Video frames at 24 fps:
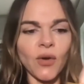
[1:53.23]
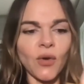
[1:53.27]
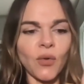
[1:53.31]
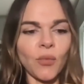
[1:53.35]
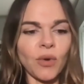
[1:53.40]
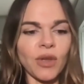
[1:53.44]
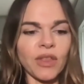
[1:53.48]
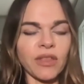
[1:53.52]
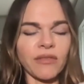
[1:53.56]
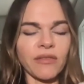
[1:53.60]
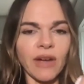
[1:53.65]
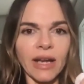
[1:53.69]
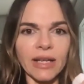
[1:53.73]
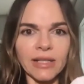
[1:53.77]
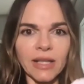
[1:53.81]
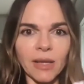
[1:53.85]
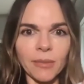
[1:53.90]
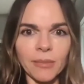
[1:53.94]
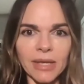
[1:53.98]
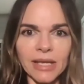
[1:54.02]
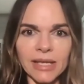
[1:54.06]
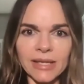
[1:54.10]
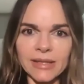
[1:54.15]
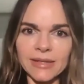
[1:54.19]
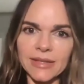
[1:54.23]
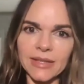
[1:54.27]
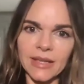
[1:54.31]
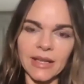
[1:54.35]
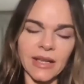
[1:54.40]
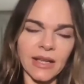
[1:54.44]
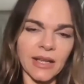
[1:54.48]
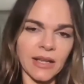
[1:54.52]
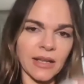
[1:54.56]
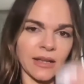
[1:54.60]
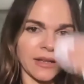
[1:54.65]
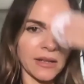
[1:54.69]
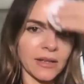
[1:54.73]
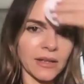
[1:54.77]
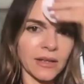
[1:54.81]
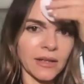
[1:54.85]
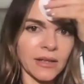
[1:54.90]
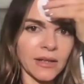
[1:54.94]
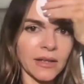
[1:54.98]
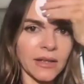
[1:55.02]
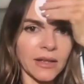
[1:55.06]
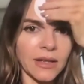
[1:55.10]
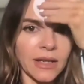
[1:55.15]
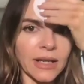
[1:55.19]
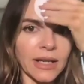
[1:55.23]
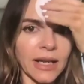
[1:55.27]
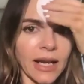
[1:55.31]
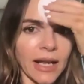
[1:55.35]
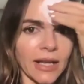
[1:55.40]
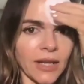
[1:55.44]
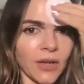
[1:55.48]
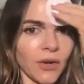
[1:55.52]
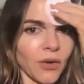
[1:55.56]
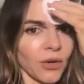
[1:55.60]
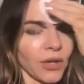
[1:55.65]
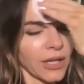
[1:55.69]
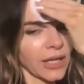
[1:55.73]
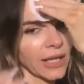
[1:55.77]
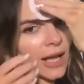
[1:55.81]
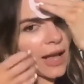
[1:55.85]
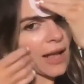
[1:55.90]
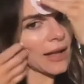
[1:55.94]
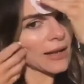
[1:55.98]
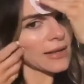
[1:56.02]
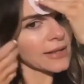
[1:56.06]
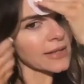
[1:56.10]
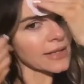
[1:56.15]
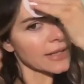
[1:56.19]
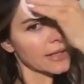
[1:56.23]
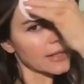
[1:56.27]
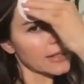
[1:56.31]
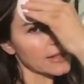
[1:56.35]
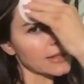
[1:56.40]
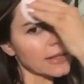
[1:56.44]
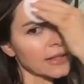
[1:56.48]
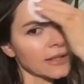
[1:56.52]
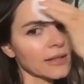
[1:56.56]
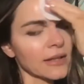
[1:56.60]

with vitamin C, glycolic acid,